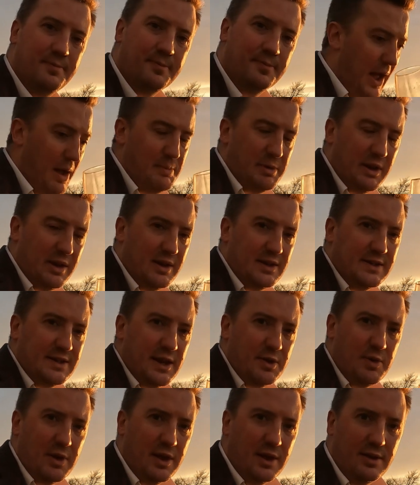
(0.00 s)
Yeah, I mean,
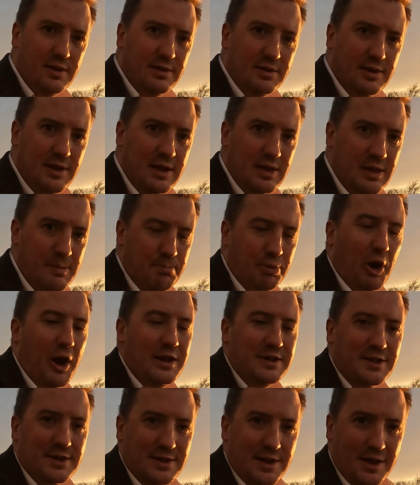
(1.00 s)
considering the
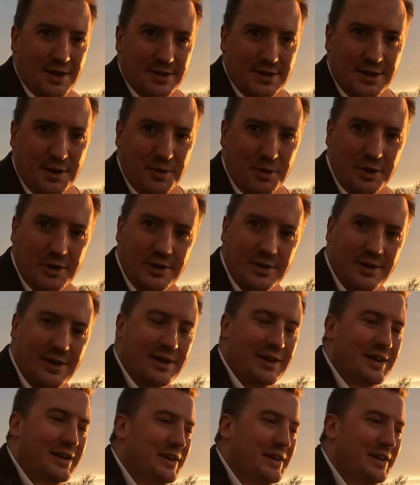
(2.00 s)
prices are so good,